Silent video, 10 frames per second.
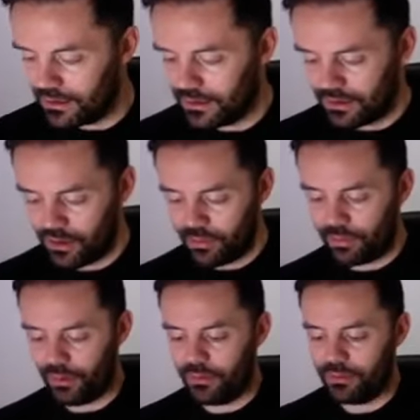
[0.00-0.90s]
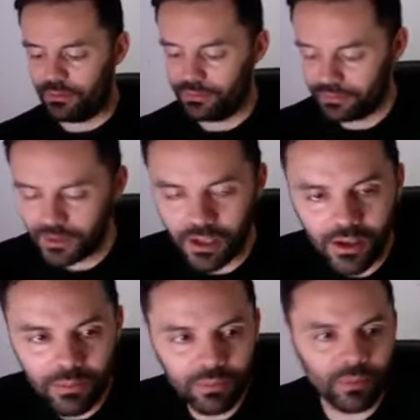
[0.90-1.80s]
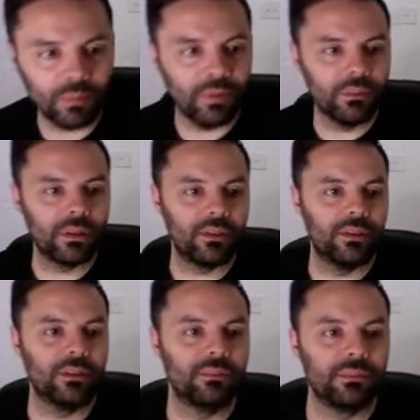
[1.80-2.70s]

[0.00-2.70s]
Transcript: No problem. No problem at all.